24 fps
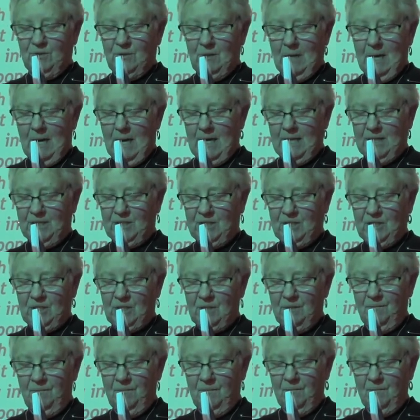to
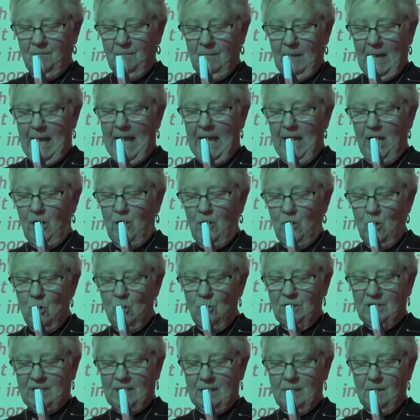us, and
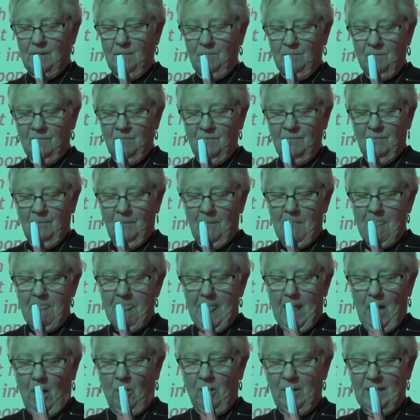use it,
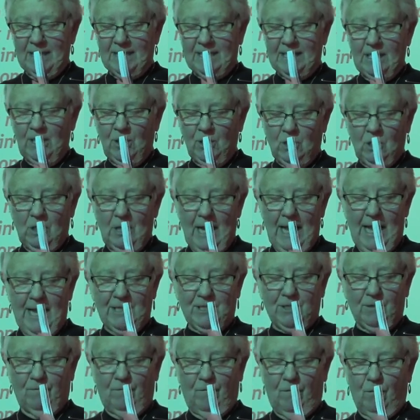our decision
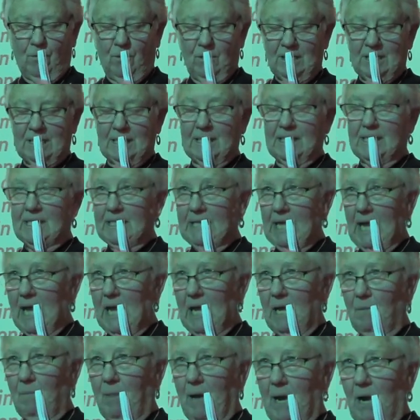has a force and
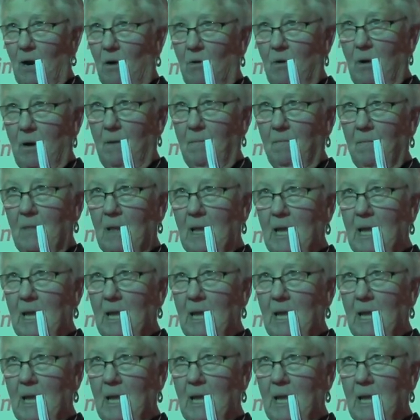staying power